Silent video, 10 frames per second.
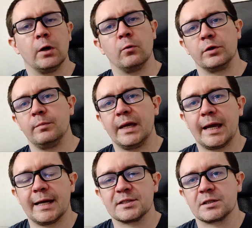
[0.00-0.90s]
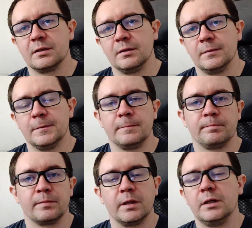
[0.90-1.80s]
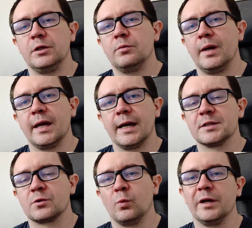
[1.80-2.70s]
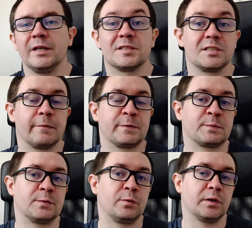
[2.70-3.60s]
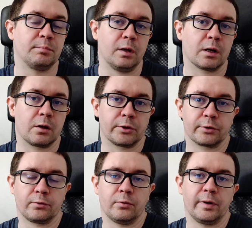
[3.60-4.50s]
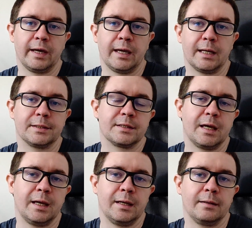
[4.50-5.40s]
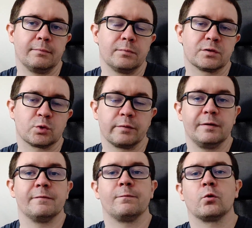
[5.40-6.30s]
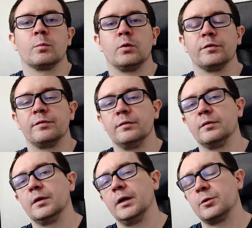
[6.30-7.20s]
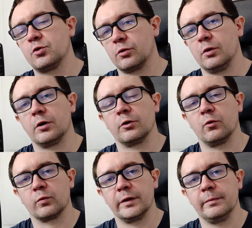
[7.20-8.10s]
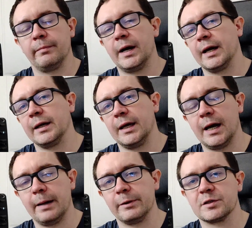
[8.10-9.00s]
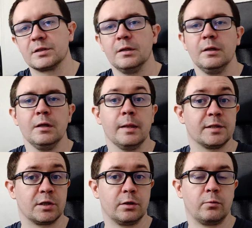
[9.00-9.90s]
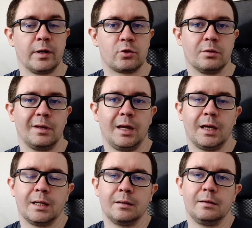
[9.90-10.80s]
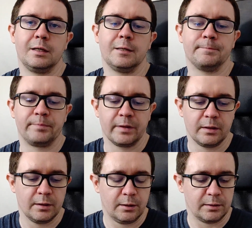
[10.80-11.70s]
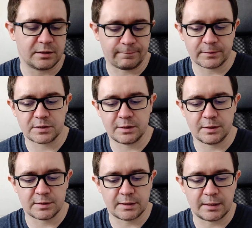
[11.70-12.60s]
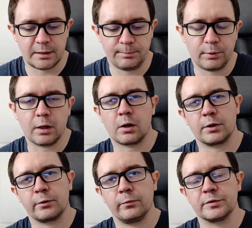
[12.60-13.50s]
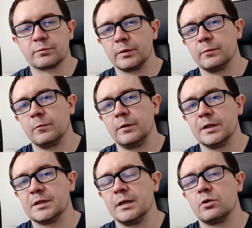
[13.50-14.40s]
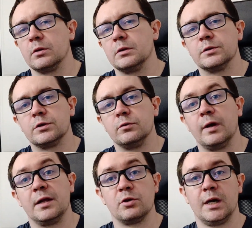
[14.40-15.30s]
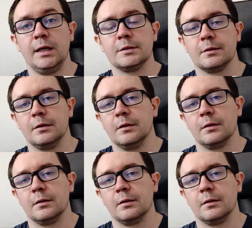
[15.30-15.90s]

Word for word: Oh, you may ask, you may ask, what is the difference between a blog article and a sort of informal uh, journal article written by a hobbyist? That's a good question, and the the difference is that the blog article was written with the intention to educate,